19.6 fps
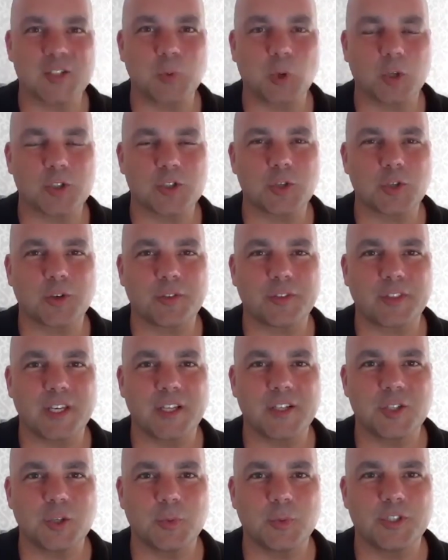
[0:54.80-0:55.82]
us what sort of
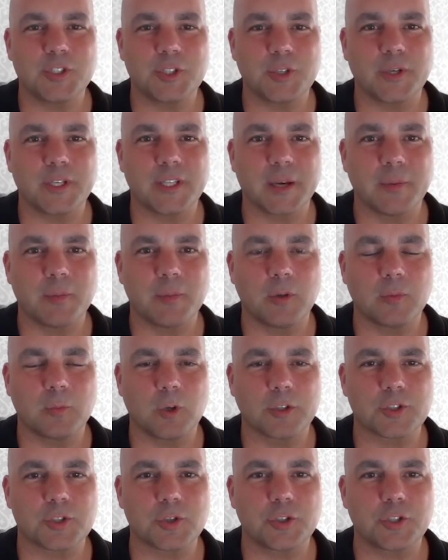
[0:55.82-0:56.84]
things you were doing then. What,
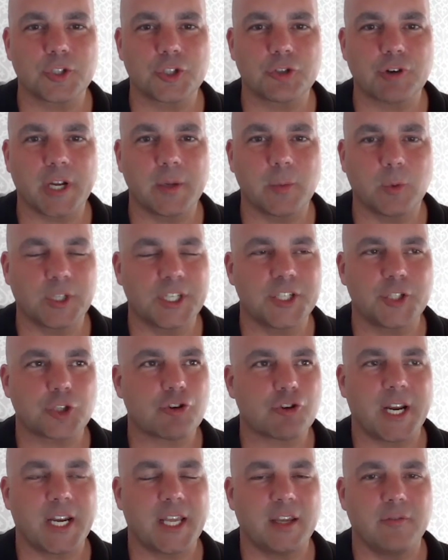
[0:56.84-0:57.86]
what sort of train? What did
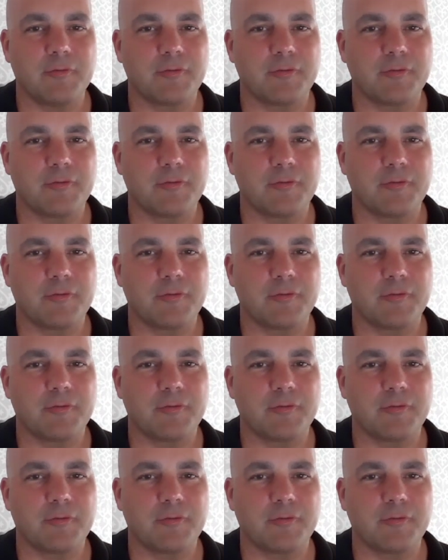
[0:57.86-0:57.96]
training